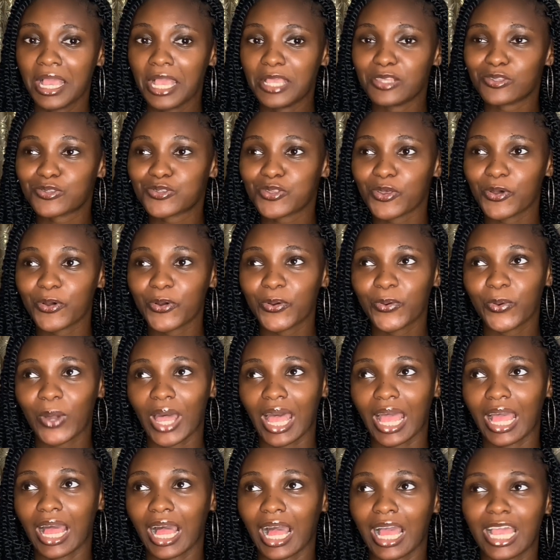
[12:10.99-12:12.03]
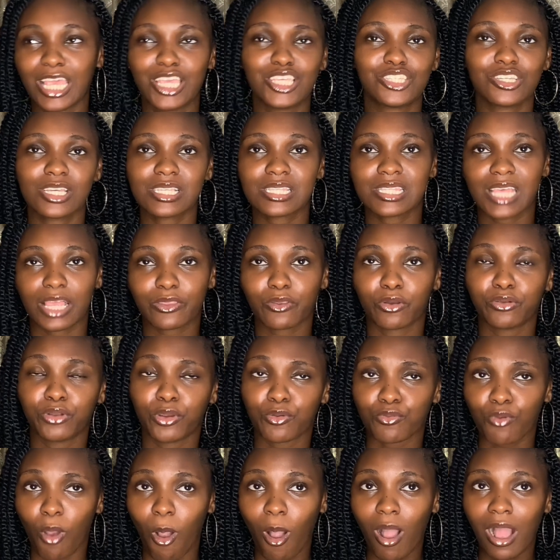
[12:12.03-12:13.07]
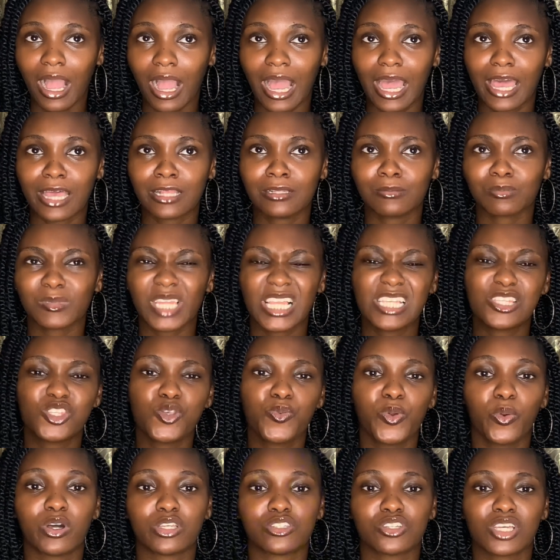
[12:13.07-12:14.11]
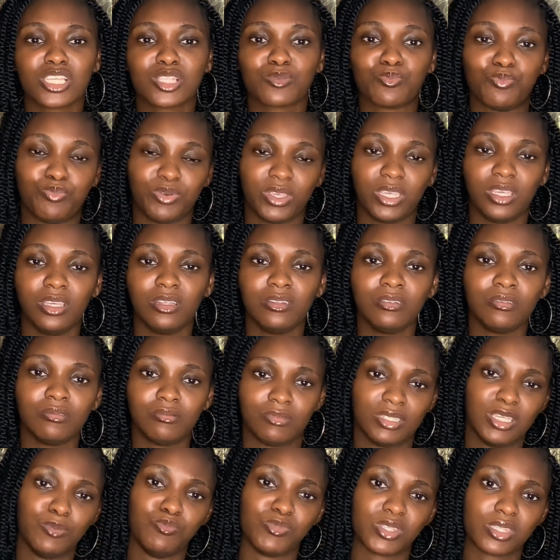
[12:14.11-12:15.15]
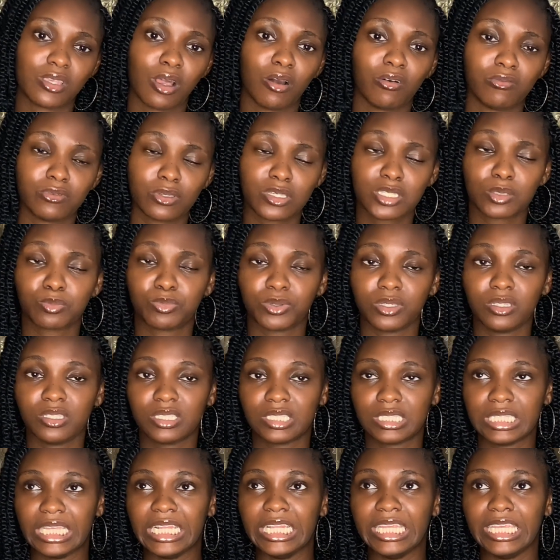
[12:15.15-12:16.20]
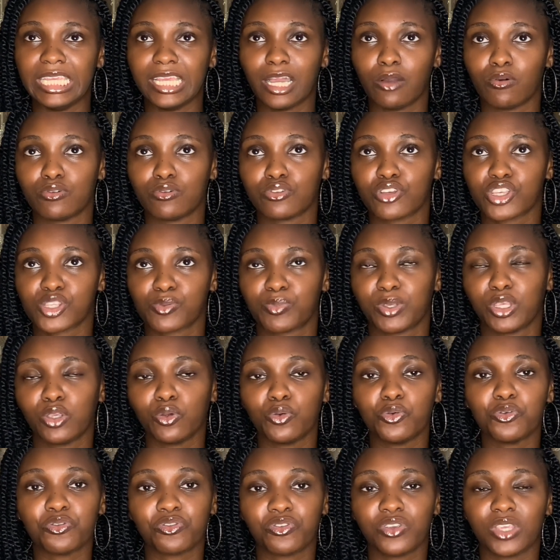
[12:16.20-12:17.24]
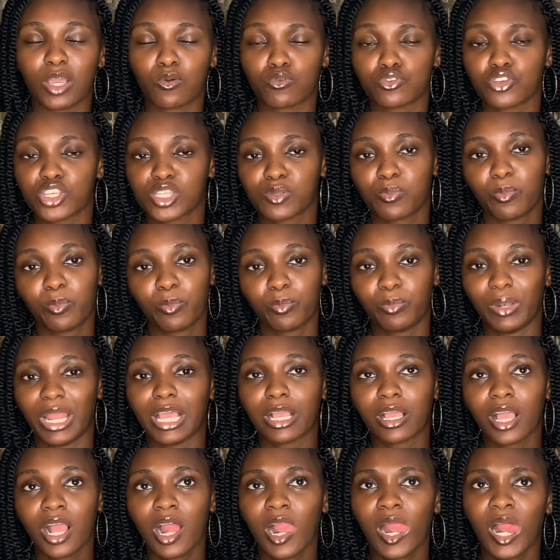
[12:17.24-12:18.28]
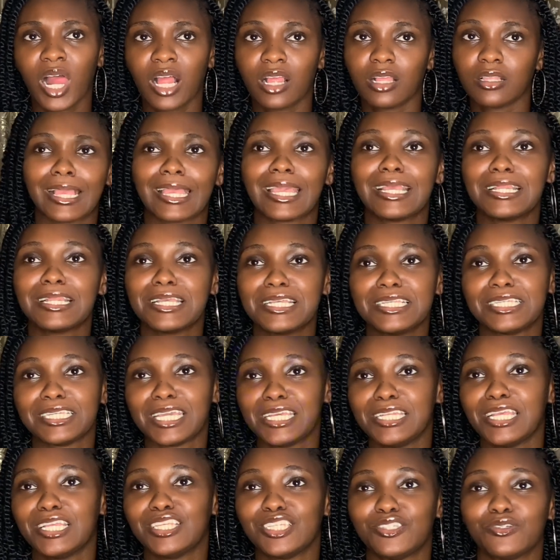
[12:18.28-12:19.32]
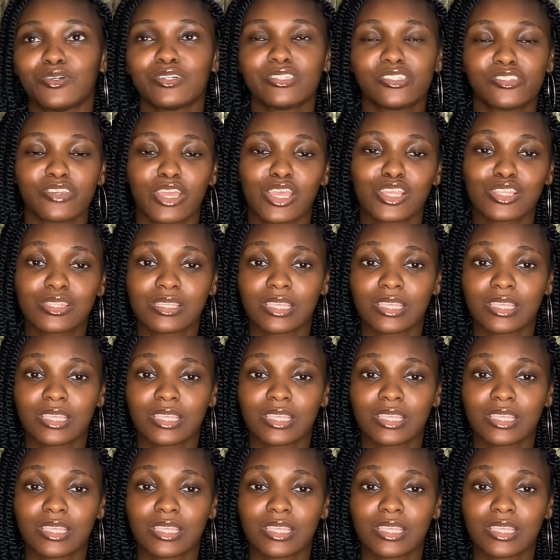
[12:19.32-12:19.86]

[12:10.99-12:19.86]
So he just sat on a rock, and Zubby was just being himself, just being silly, and just being goofy, and just like energy, just trying to